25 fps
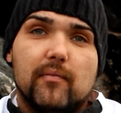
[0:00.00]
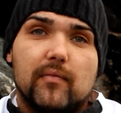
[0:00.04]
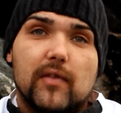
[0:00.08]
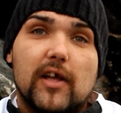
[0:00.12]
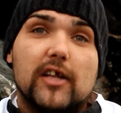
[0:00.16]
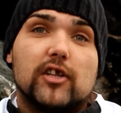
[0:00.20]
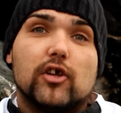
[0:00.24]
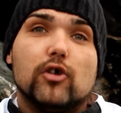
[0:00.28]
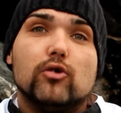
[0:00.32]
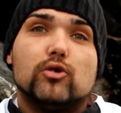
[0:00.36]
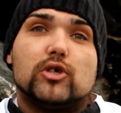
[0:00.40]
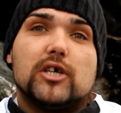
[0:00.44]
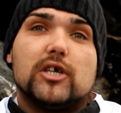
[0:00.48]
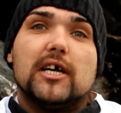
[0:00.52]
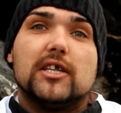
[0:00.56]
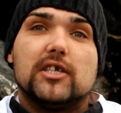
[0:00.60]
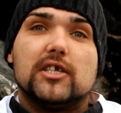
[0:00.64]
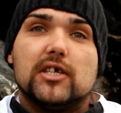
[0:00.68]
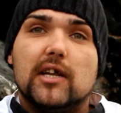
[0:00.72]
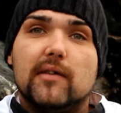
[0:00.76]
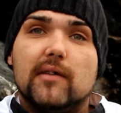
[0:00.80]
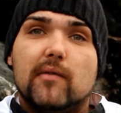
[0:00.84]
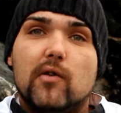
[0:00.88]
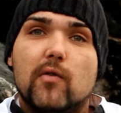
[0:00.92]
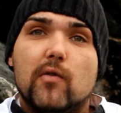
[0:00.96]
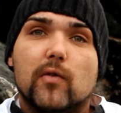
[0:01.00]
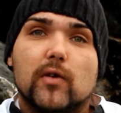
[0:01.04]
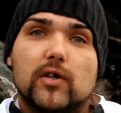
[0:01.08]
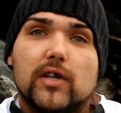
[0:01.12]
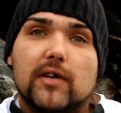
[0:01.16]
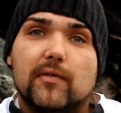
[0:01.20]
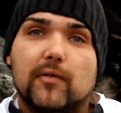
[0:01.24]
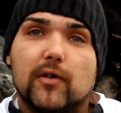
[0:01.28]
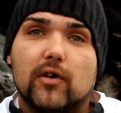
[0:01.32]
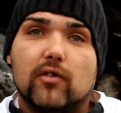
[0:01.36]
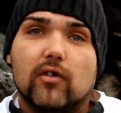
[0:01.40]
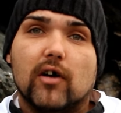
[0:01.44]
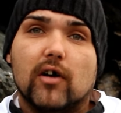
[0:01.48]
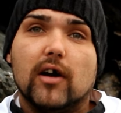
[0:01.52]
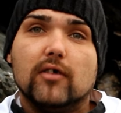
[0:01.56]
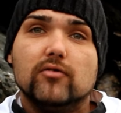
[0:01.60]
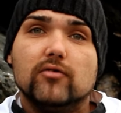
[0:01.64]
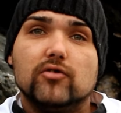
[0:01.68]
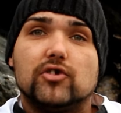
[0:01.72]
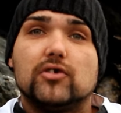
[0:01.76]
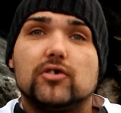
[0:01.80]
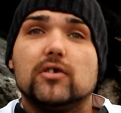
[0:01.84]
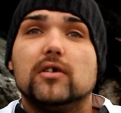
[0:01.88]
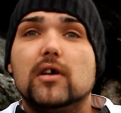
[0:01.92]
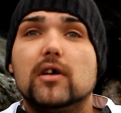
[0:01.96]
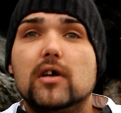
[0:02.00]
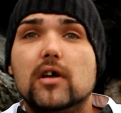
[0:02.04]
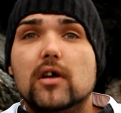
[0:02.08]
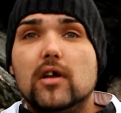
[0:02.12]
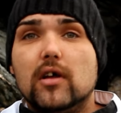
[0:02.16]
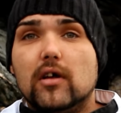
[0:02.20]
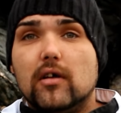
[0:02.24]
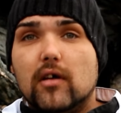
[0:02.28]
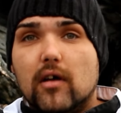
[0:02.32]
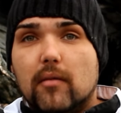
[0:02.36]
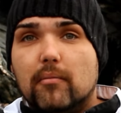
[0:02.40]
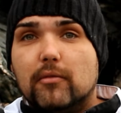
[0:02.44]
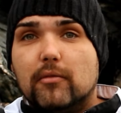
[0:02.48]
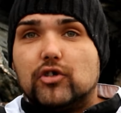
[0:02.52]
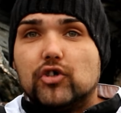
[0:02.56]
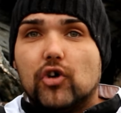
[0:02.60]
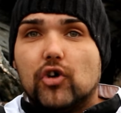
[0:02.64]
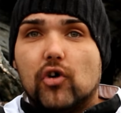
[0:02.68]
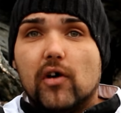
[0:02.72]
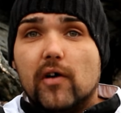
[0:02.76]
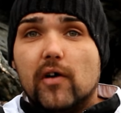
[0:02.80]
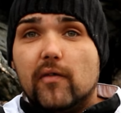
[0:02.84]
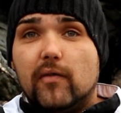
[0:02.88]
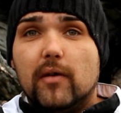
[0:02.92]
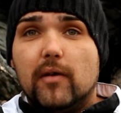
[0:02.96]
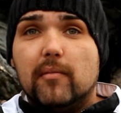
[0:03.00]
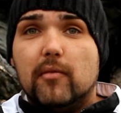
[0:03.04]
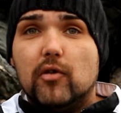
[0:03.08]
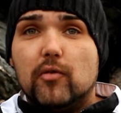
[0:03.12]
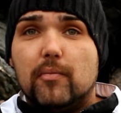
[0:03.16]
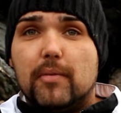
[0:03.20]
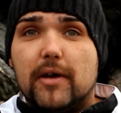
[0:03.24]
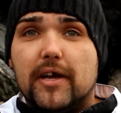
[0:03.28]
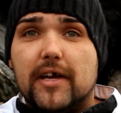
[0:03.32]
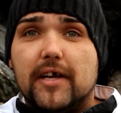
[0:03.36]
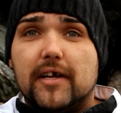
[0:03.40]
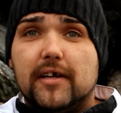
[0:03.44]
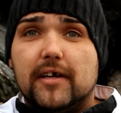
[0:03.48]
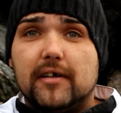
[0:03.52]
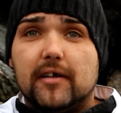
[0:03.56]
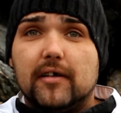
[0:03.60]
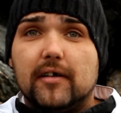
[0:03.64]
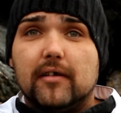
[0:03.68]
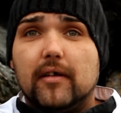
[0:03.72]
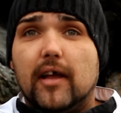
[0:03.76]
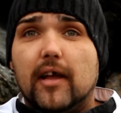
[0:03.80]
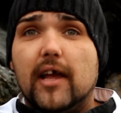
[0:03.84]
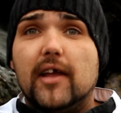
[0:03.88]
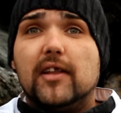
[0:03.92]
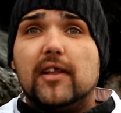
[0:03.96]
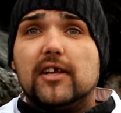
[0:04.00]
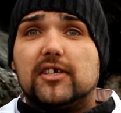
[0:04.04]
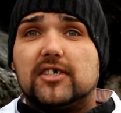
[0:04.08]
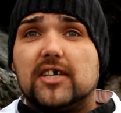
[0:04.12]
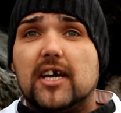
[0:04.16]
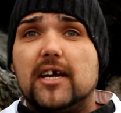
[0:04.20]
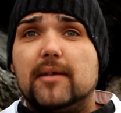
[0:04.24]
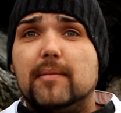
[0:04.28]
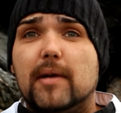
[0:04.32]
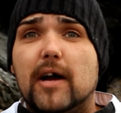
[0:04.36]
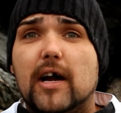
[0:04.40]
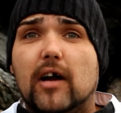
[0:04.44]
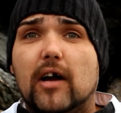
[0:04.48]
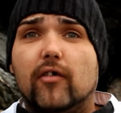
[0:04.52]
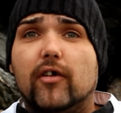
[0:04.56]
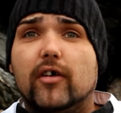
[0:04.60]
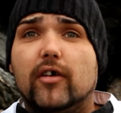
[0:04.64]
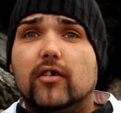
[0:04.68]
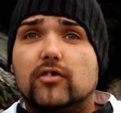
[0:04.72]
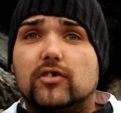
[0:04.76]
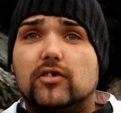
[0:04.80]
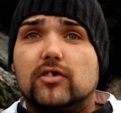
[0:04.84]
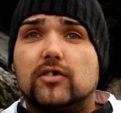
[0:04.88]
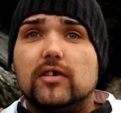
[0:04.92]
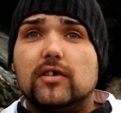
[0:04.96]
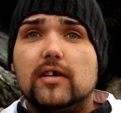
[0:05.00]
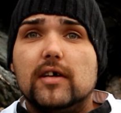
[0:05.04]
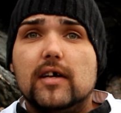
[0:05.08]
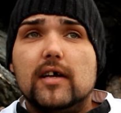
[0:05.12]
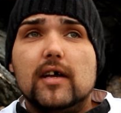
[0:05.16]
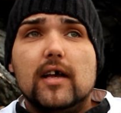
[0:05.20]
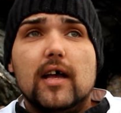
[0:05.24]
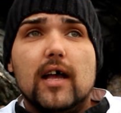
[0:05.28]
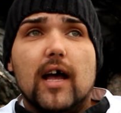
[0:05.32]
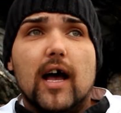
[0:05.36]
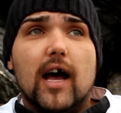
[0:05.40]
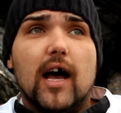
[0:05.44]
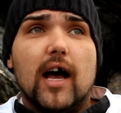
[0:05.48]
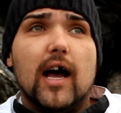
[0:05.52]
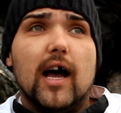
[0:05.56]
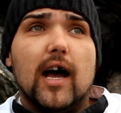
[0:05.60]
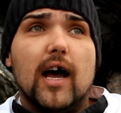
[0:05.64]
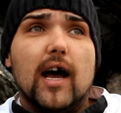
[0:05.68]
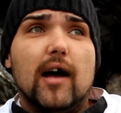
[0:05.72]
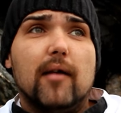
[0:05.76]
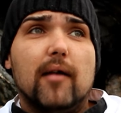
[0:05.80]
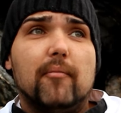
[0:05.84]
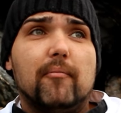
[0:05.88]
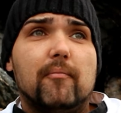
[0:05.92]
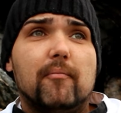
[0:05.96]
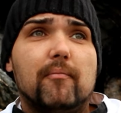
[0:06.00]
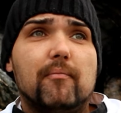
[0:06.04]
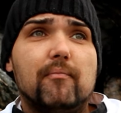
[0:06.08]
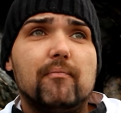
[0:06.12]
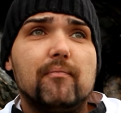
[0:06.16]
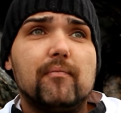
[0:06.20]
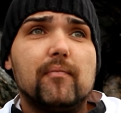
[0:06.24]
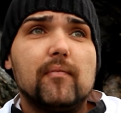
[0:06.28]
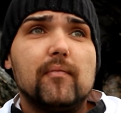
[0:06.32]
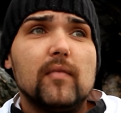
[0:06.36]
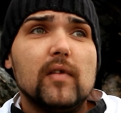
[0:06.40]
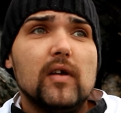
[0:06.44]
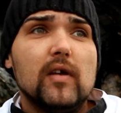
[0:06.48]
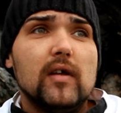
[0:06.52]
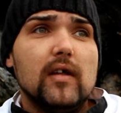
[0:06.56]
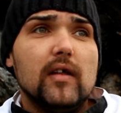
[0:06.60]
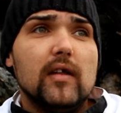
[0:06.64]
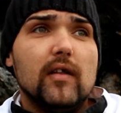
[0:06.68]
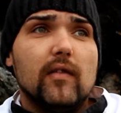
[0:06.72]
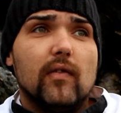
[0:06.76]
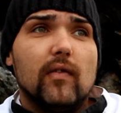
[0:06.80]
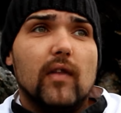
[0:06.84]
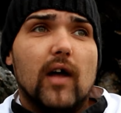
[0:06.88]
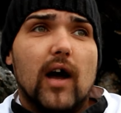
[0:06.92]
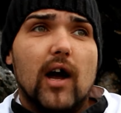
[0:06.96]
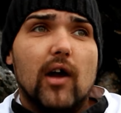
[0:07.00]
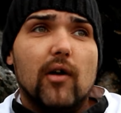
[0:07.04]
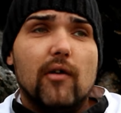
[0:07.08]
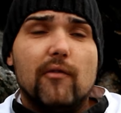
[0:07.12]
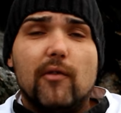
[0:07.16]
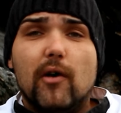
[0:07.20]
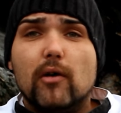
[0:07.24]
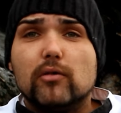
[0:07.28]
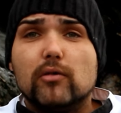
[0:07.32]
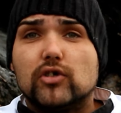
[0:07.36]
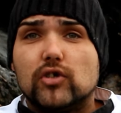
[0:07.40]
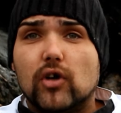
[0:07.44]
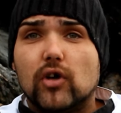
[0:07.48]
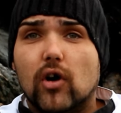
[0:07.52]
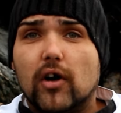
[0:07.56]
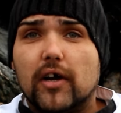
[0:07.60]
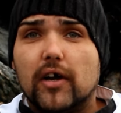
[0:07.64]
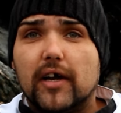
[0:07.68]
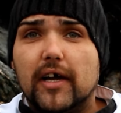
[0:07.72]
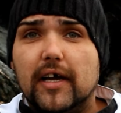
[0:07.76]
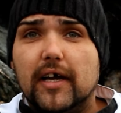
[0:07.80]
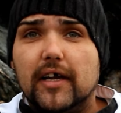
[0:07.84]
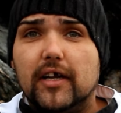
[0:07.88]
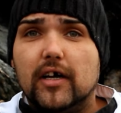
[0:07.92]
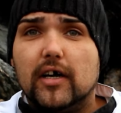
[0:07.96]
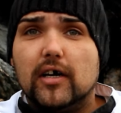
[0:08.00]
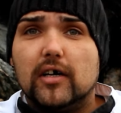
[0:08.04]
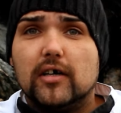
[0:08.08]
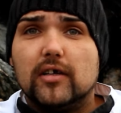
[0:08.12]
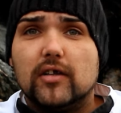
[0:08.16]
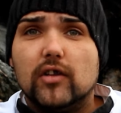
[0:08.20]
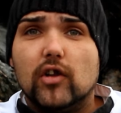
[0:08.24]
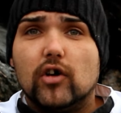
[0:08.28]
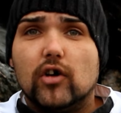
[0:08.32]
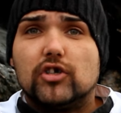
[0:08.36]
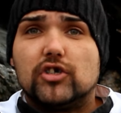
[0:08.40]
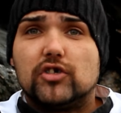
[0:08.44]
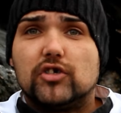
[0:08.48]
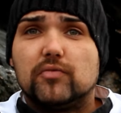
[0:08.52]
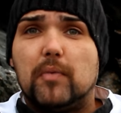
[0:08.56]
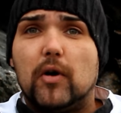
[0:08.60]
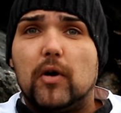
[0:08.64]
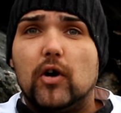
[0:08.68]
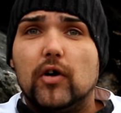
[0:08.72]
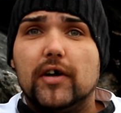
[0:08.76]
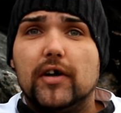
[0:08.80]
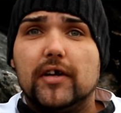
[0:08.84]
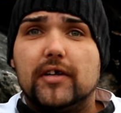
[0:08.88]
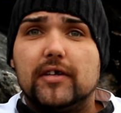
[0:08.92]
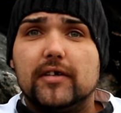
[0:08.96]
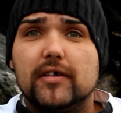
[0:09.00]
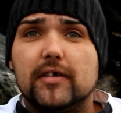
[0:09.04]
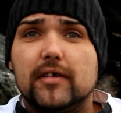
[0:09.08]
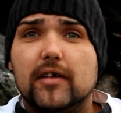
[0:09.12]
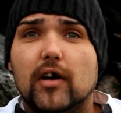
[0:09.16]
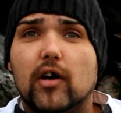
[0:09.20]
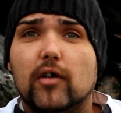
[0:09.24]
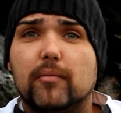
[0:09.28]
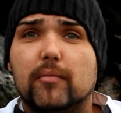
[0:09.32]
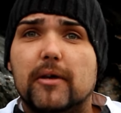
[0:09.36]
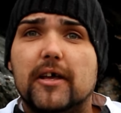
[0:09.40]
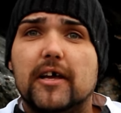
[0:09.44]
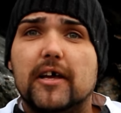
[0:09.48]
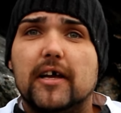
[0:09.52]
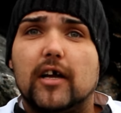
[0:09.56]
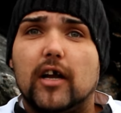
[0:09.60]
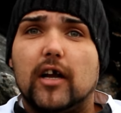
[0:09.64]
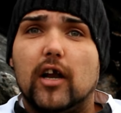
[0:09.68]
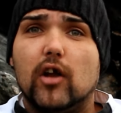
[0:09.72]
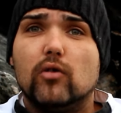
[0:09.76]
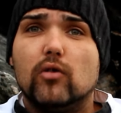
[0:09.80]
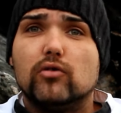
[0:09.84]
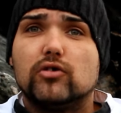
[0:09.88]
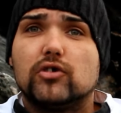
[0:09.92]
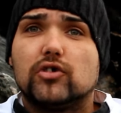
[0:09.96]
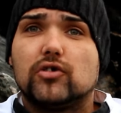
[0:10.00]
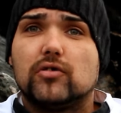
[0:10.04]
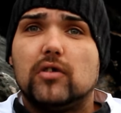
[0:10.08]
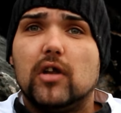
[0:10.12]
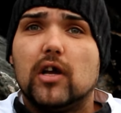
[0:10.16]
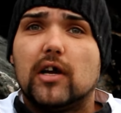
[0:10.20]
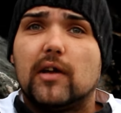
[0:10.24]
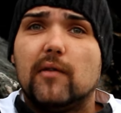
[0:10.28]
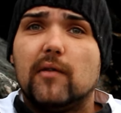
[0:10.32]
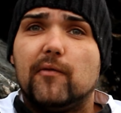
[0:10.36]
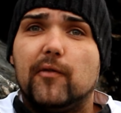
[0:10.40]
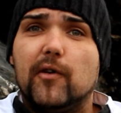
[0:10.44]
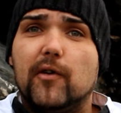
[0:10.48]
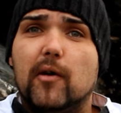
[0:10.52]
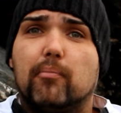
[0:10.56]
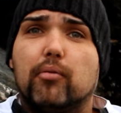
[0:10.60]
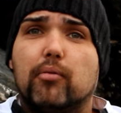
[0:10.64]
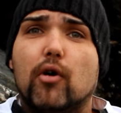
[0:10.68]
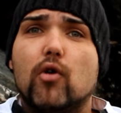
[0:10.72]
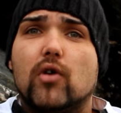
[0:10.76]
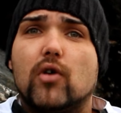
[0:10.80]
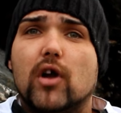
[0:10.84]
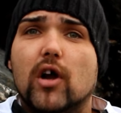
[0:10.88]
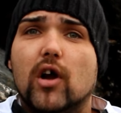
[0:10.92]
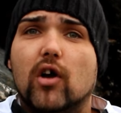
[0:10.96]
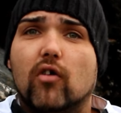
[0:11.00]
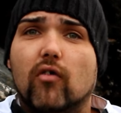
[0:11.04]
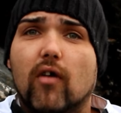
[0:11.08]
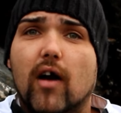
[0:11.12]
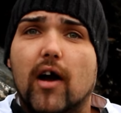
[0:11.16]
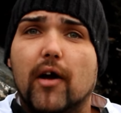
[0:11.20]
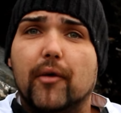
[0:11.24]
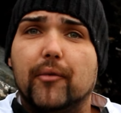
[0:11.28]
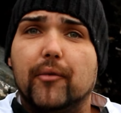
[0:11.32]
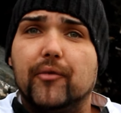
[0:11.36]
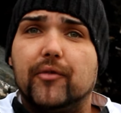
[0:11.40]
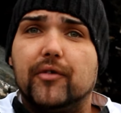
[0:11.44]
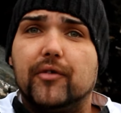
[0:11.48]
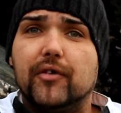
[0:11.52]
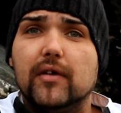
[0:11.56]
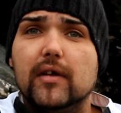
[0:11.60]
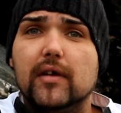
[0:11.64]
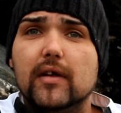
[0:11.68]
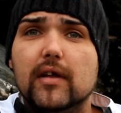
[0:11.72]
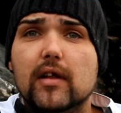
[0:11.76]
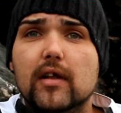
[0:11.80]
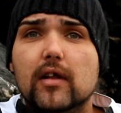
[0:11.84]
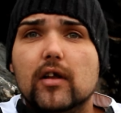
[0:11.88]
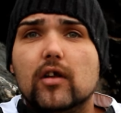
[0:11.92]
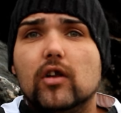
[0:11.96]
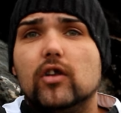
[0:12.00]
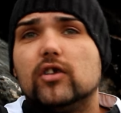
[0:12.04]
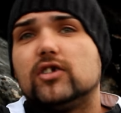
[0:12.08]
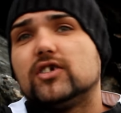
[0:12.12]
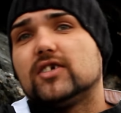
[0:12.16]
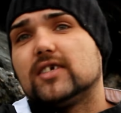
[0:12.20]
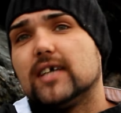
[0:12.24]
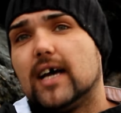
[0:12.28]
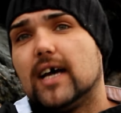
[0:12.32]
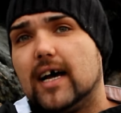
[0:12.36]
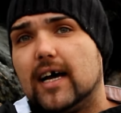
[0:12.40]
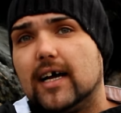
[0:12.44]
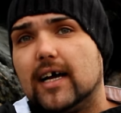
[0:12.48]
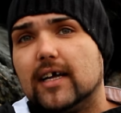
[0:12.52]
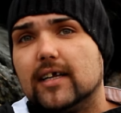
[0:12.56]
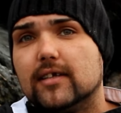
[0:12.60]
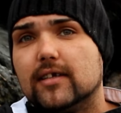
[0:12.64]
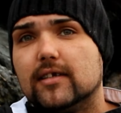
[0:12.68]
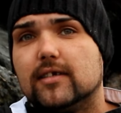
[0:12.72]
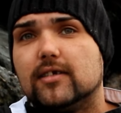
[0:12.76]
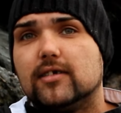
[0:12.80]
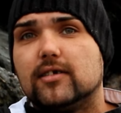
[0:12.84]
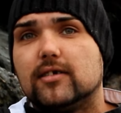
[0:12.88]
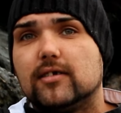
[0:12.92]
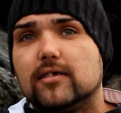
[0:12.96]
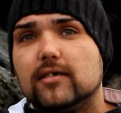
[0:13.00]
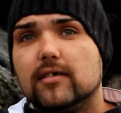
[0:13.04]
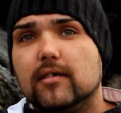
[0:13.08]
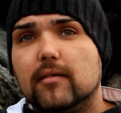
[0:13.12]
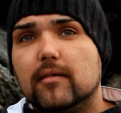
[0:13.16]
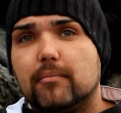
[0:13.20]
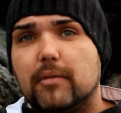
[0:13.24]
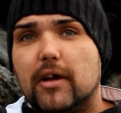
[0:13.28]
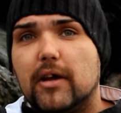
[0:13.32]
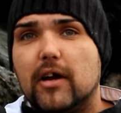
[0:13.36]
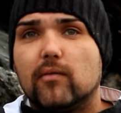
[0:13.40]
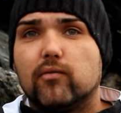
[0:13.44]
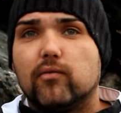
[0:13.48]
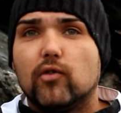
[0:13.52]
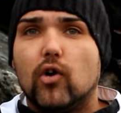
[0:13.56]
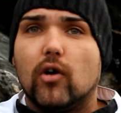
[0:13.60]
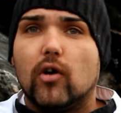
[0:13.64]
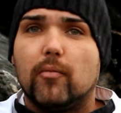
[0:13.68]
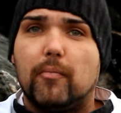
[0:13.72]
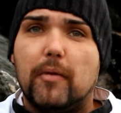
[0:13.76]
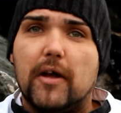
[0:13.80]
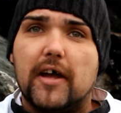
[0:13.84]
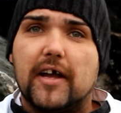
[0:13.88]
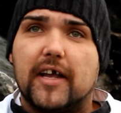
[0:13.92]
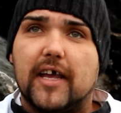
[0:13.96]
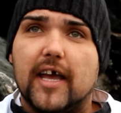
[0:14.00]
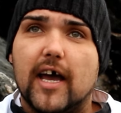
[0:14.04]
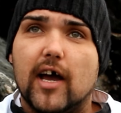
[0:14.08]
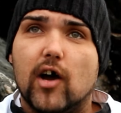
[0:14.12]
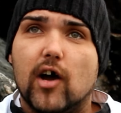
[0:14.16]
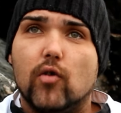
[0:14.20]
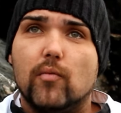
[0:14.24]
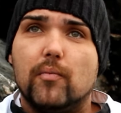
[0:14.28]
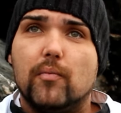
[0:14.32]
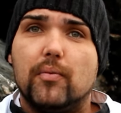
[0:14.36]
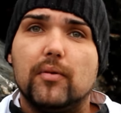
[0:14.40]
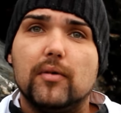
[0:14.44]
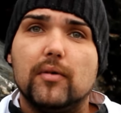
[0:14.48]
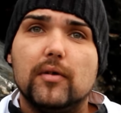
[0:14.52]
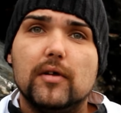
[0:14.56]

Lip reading: They do tend to live over different grounds. Majority of them will be in the same areas. Now, if I was targeting a nice spotted, I'd be in close, looking for broken ground, sand, bit of rock, bit of kelp.